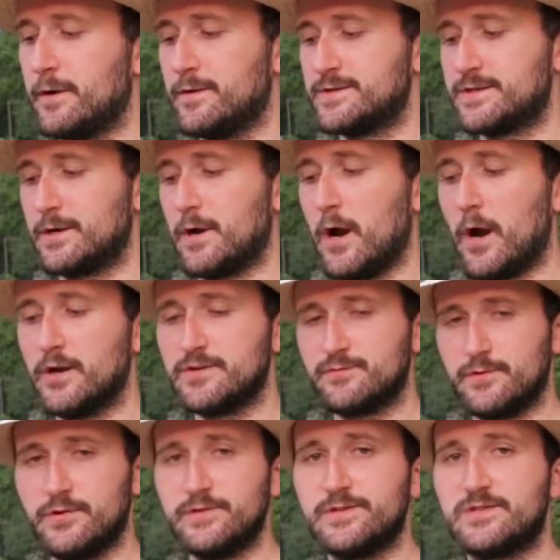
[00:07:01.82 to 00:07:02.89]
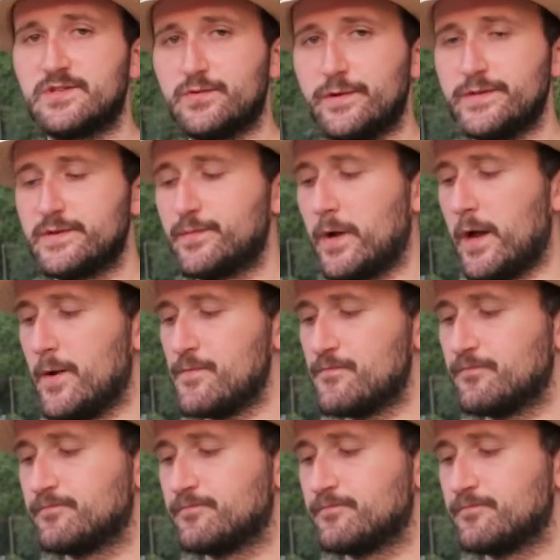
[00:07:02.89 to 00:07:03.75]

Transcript: of the cigar is really its sweet spot.